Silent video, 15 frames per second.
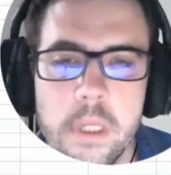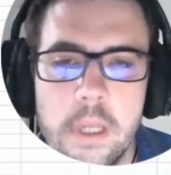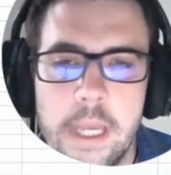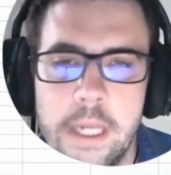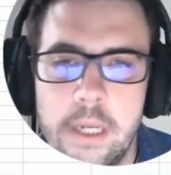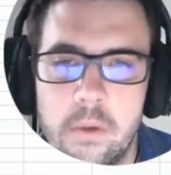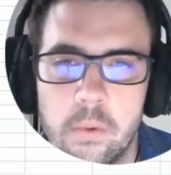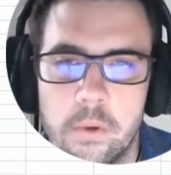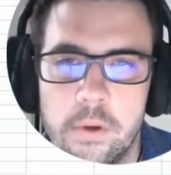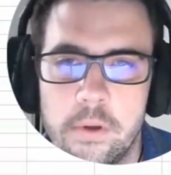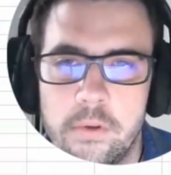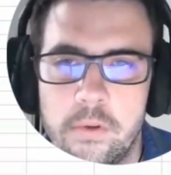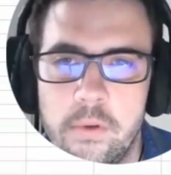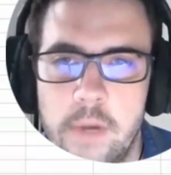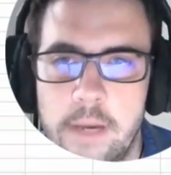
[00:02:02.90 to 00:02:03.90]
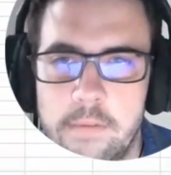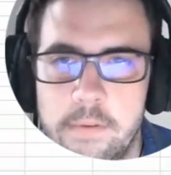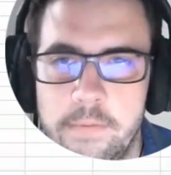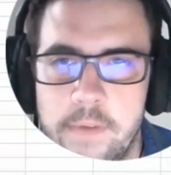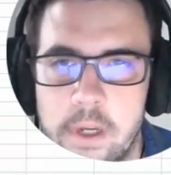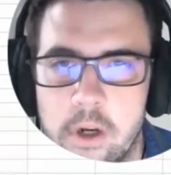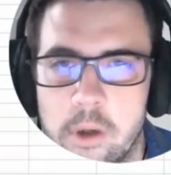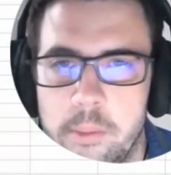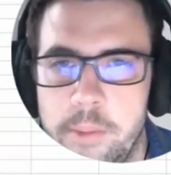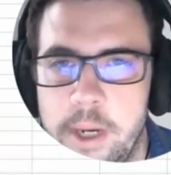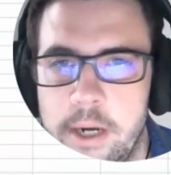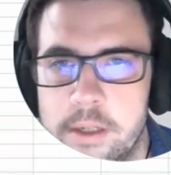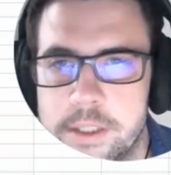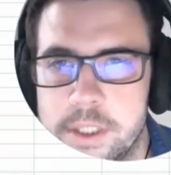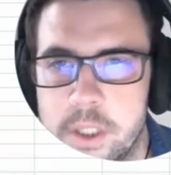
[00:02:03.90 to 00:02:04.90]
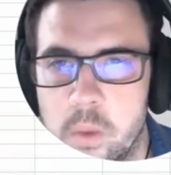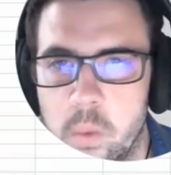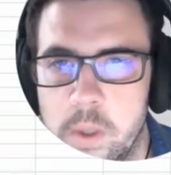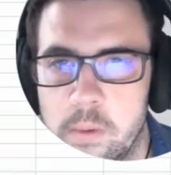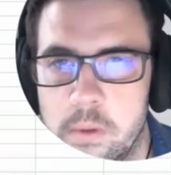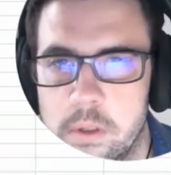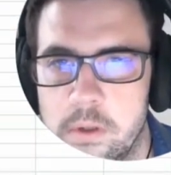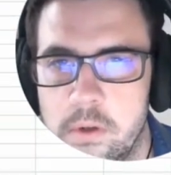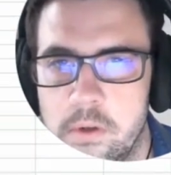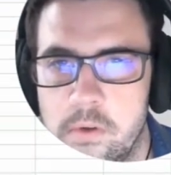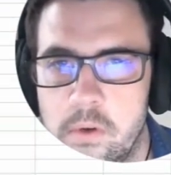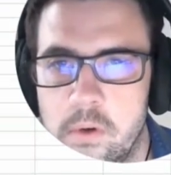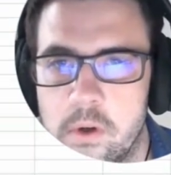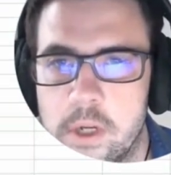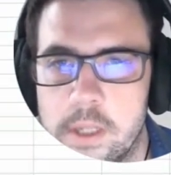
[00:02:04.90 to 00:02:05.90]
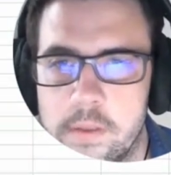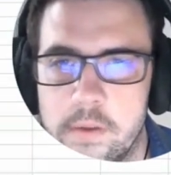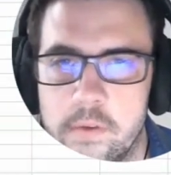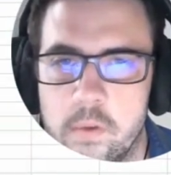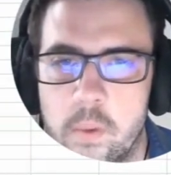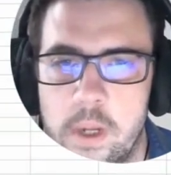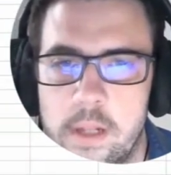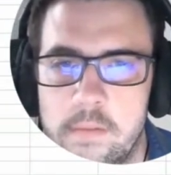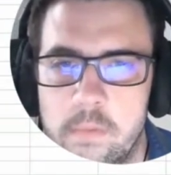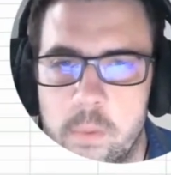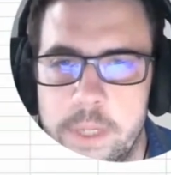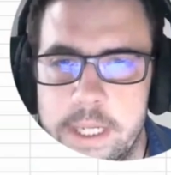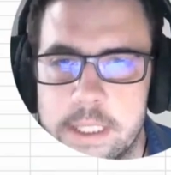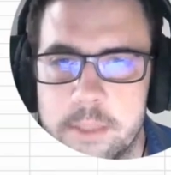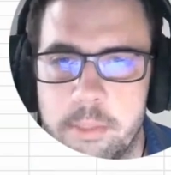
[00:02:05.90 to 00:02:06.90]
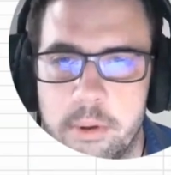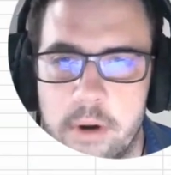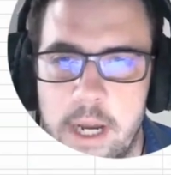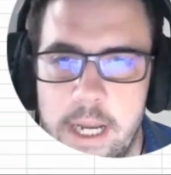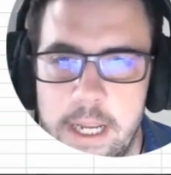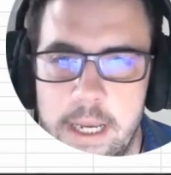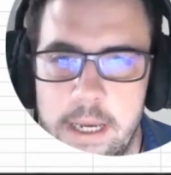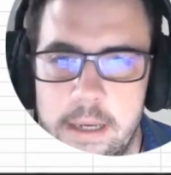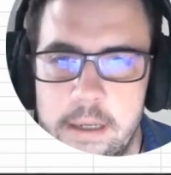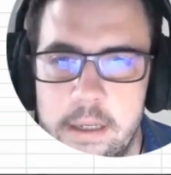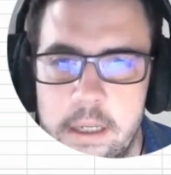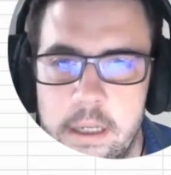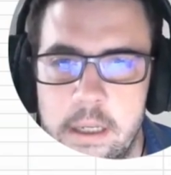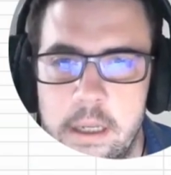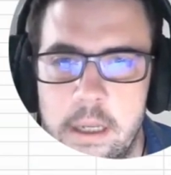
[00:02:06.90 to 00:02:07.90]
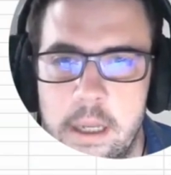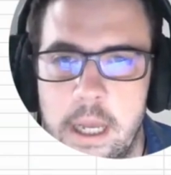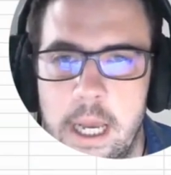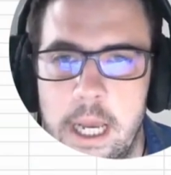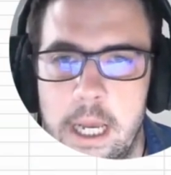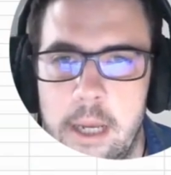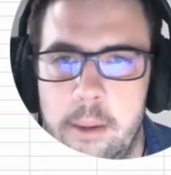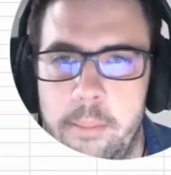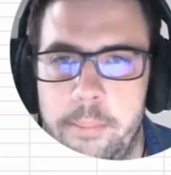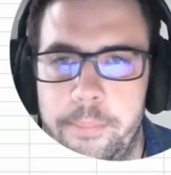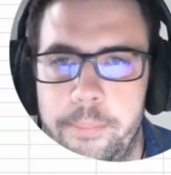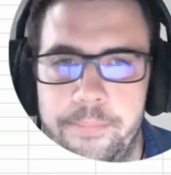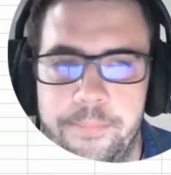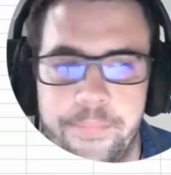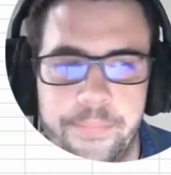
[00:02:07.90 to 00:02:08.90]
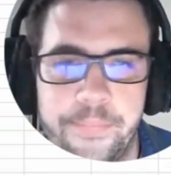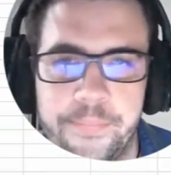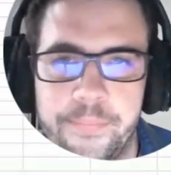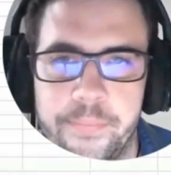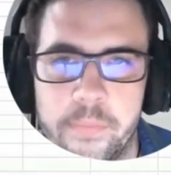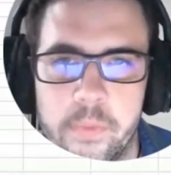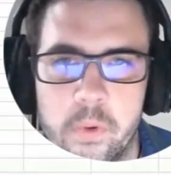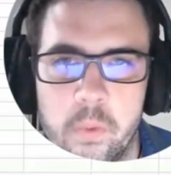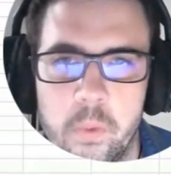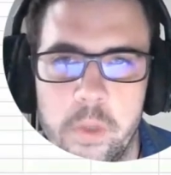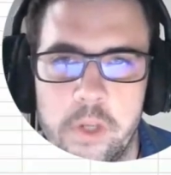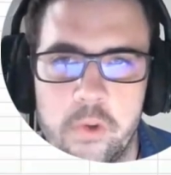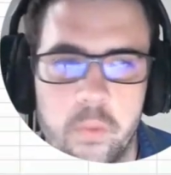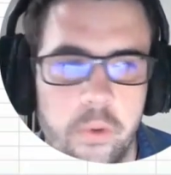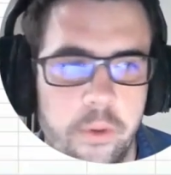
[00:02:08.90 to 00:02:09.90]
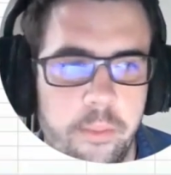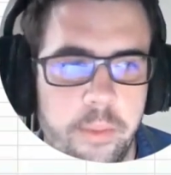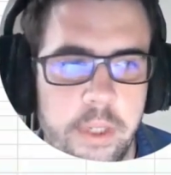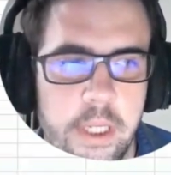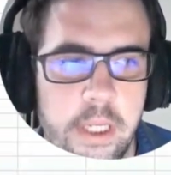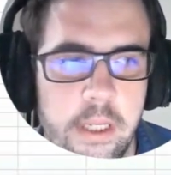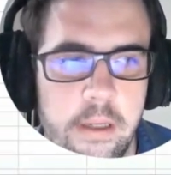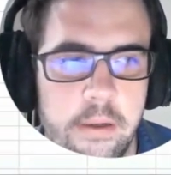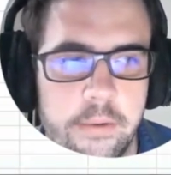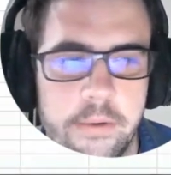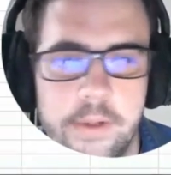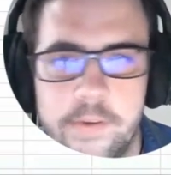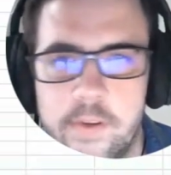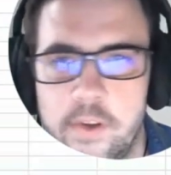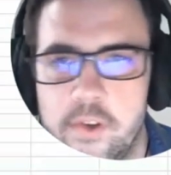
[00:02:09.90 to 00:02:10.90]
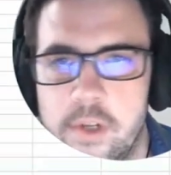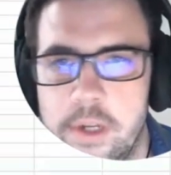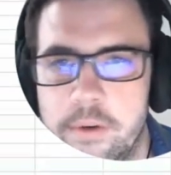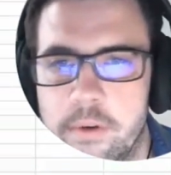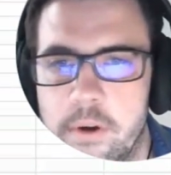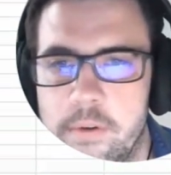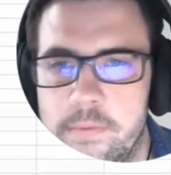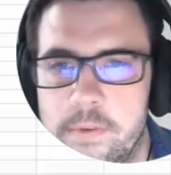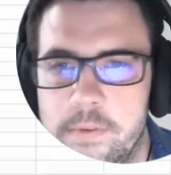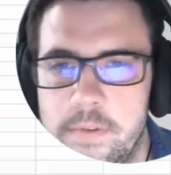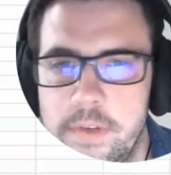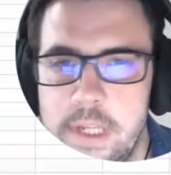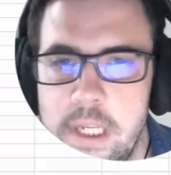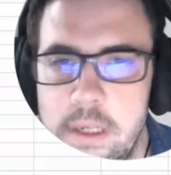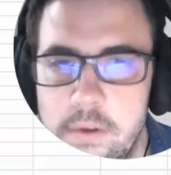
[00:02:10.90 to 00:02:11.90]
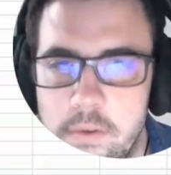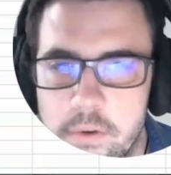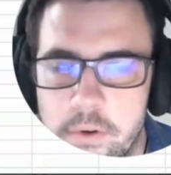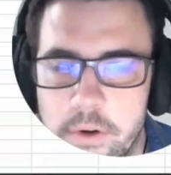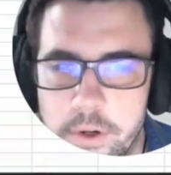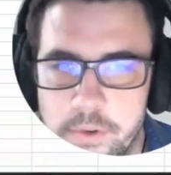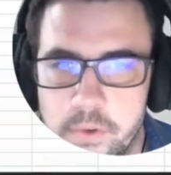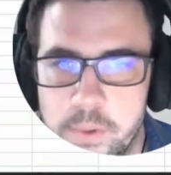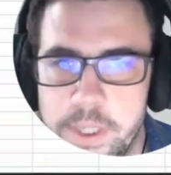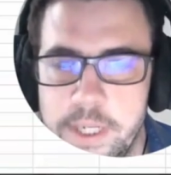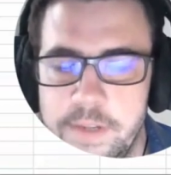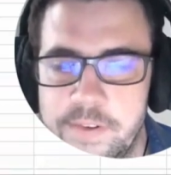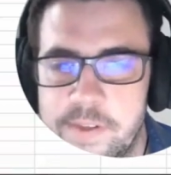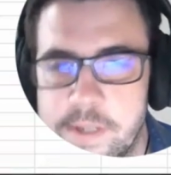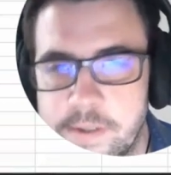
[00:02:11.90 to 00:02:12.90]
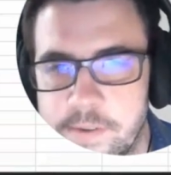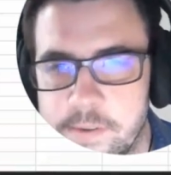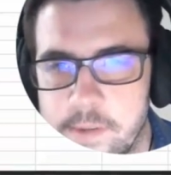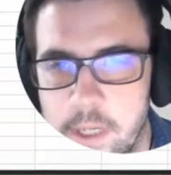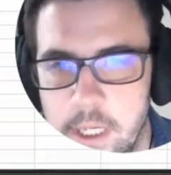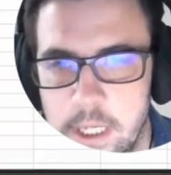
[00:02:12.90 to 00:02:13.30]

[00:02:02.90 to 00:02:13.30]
And in order to have a fair comparison, we will need to look at the 12 weeks prior, um, which would be essentially row 15 to row 26